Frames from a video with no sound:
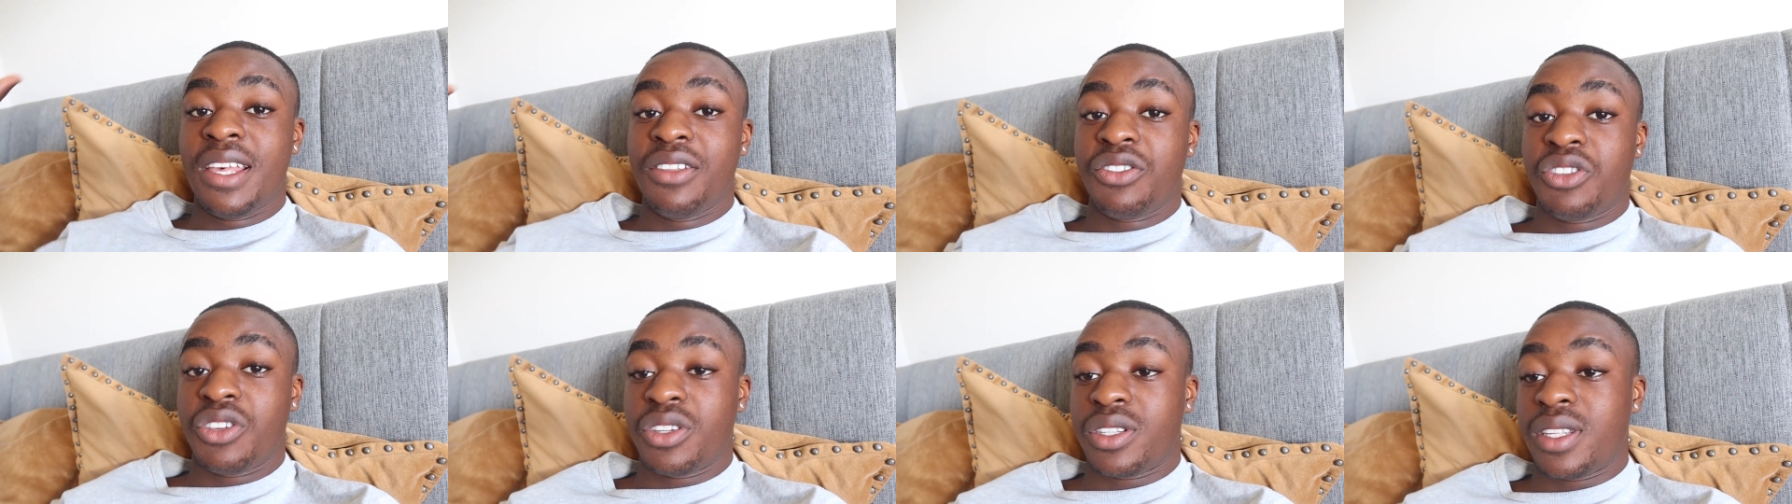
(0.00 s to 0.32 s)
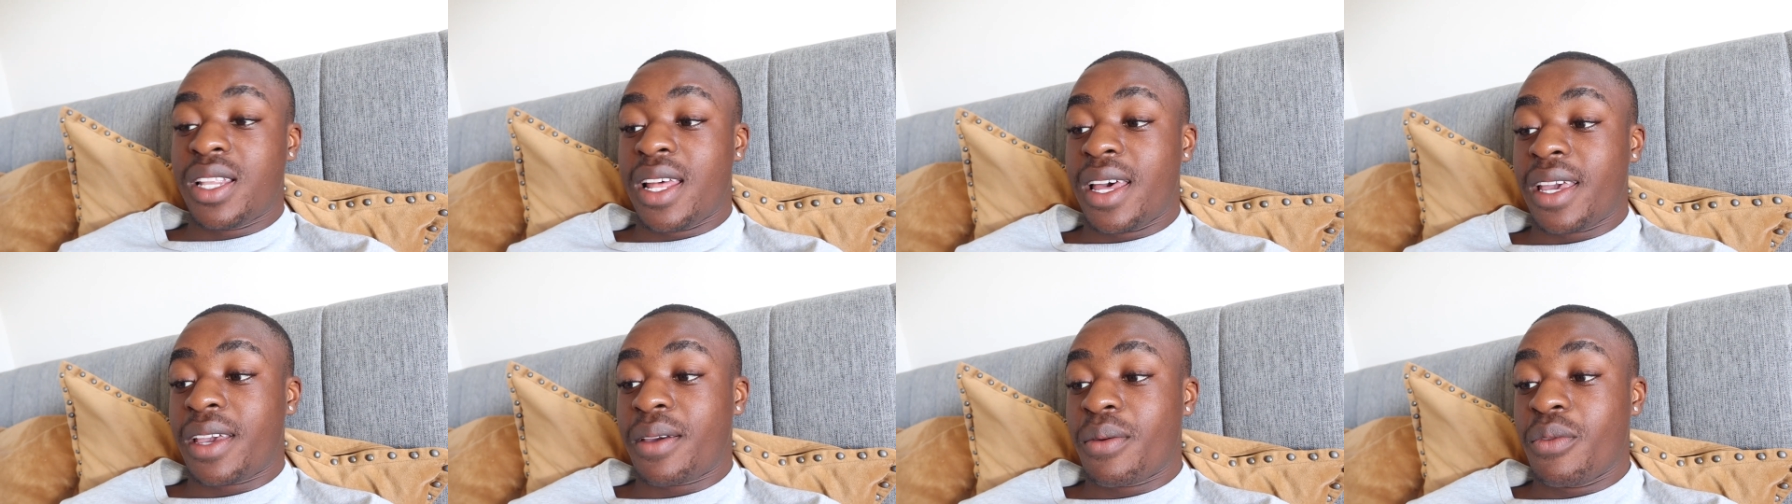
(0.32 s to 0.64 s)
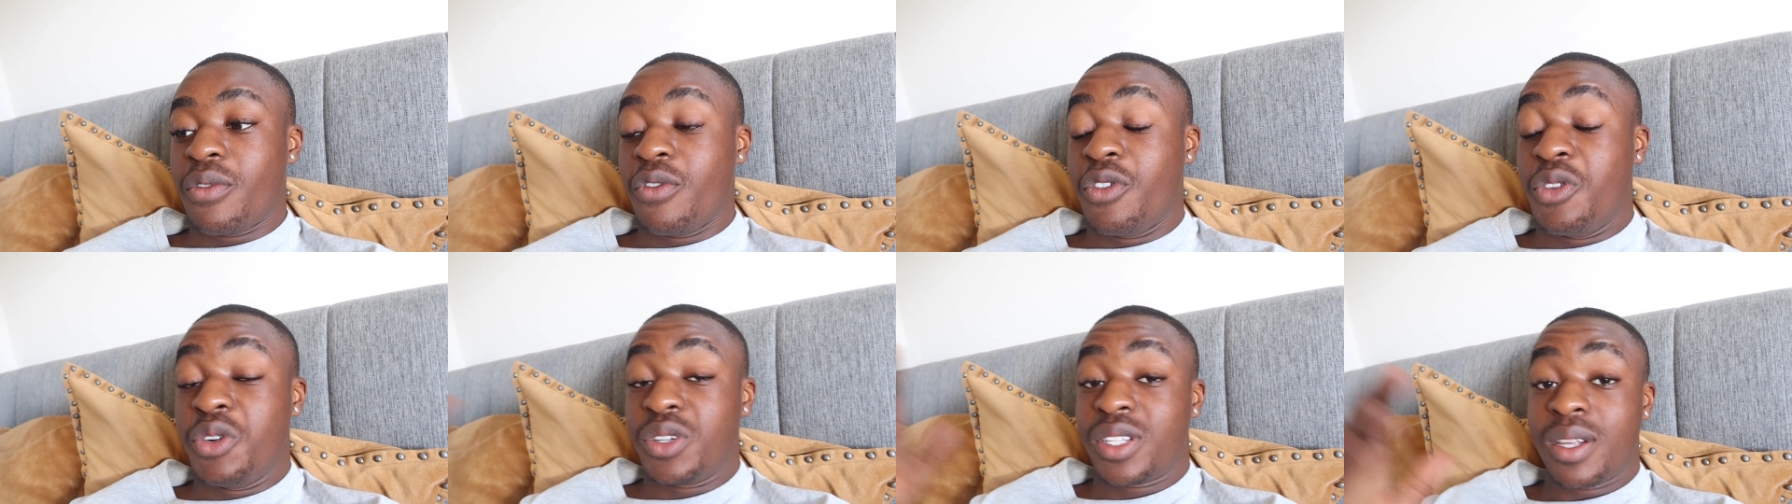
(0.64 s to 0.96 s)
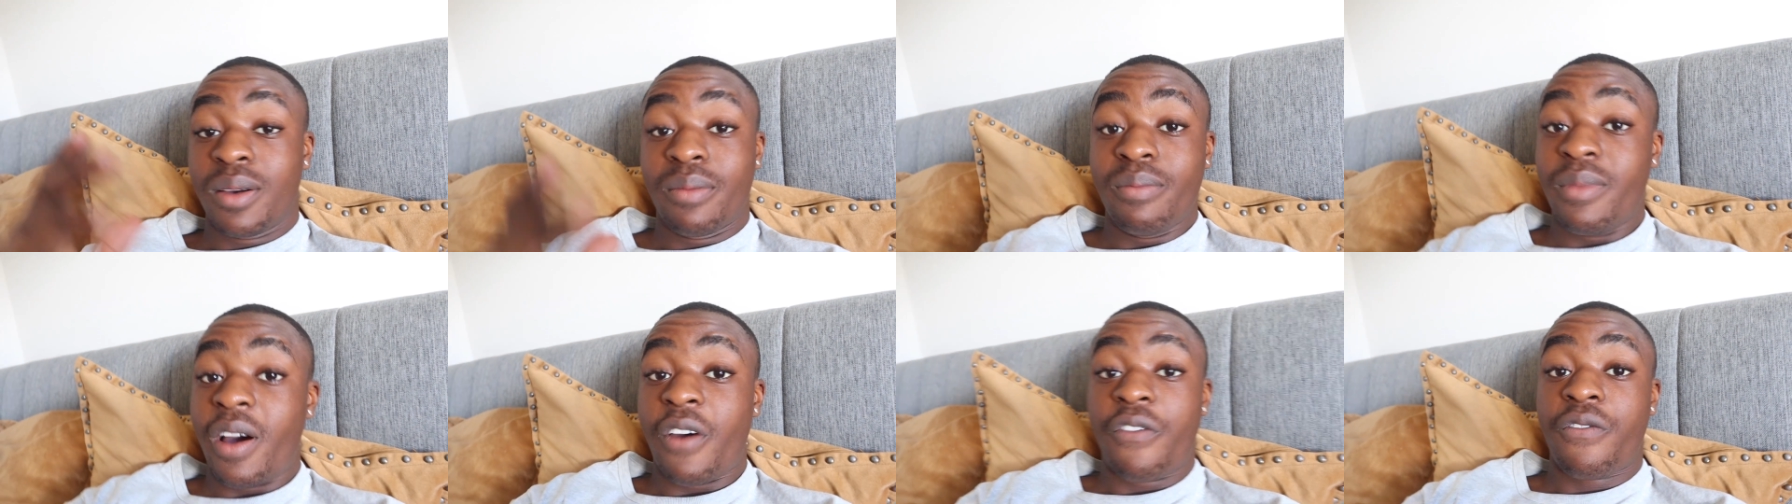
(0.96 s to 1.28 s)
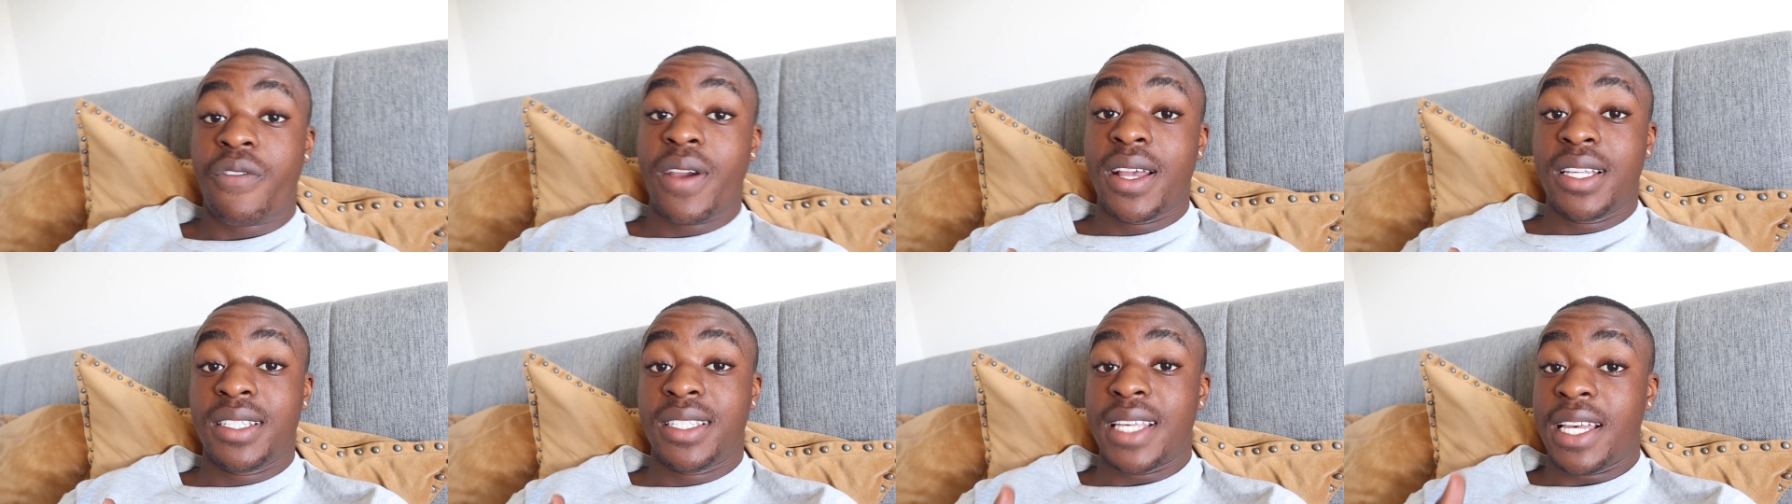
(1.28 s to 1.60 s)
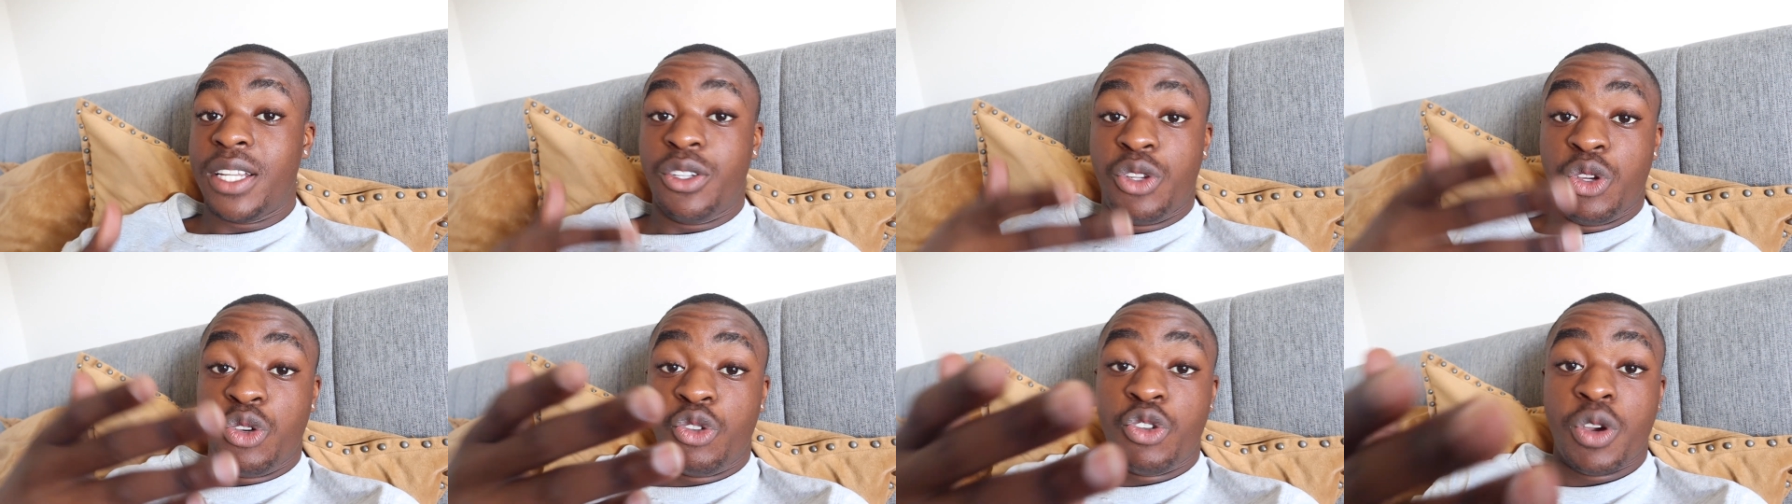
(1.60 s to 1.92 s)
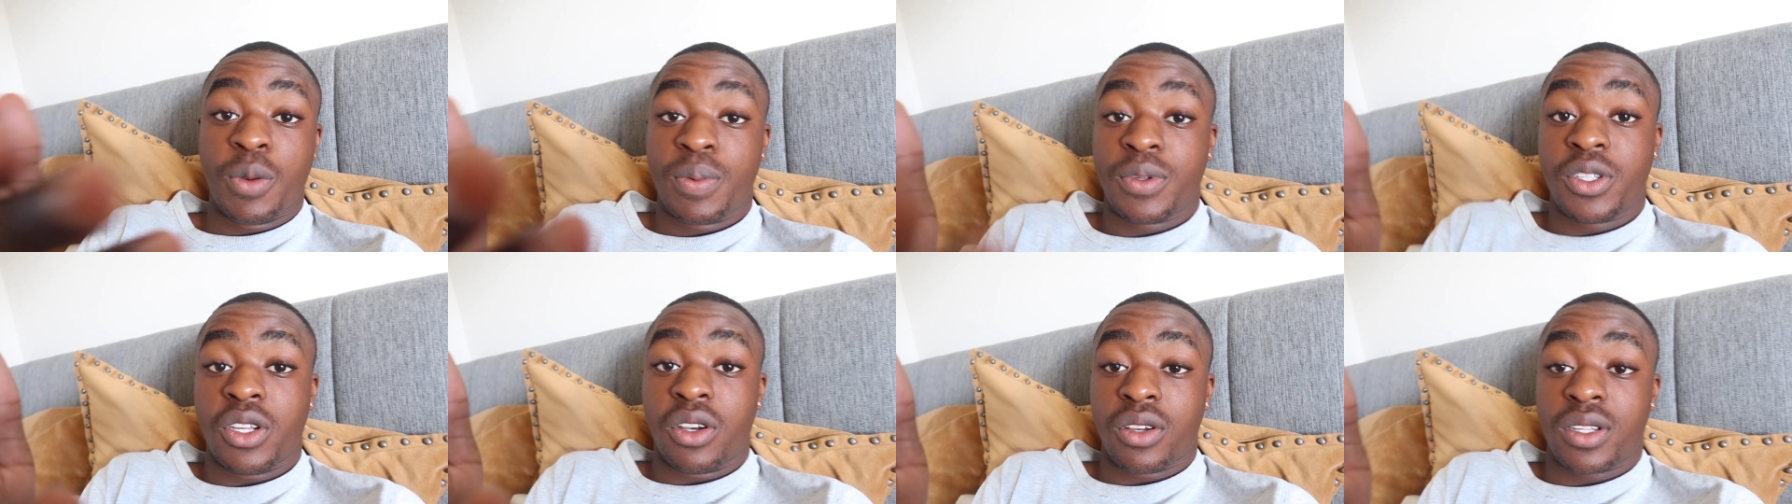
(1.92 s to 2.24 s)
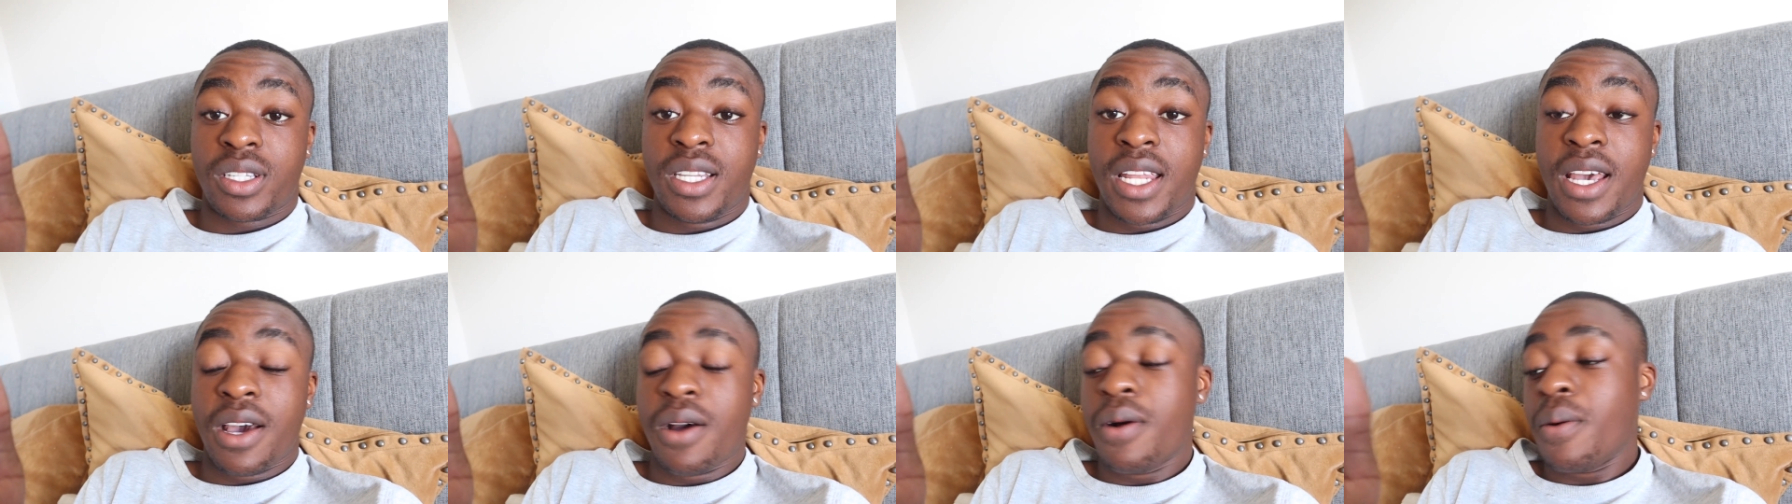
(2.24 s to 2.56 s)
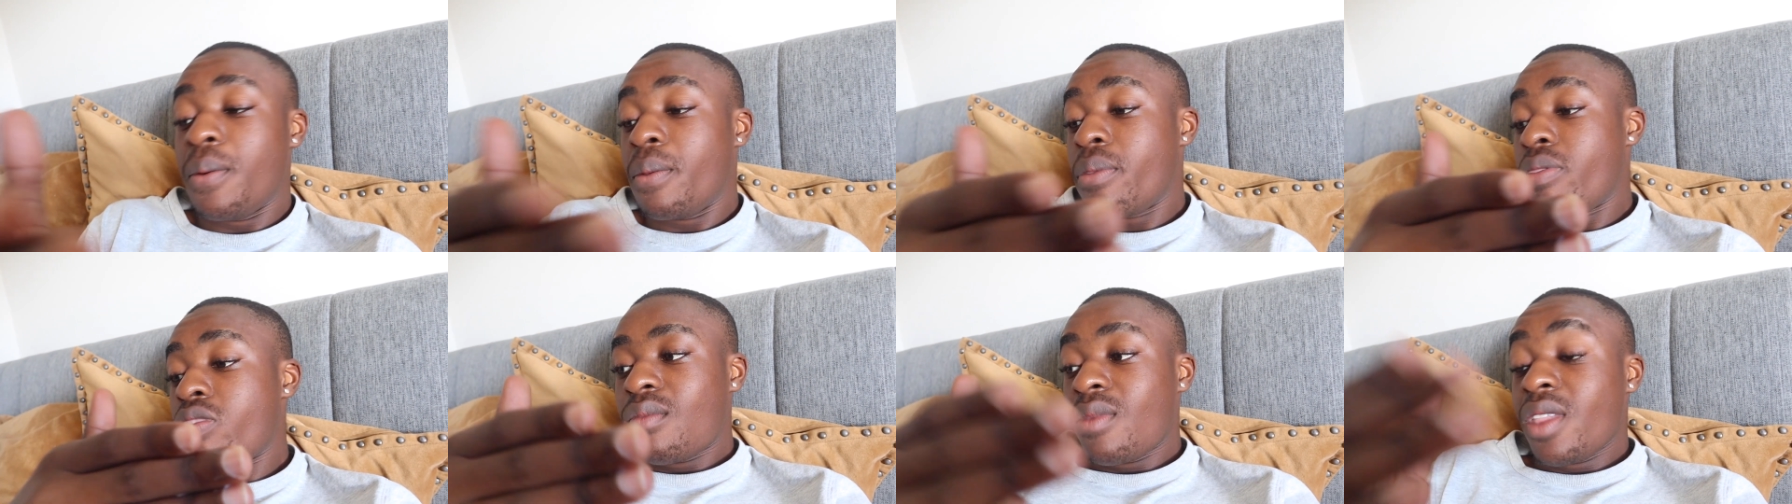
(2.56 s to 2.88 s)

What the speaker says: just like some of my friends that do grip socks now,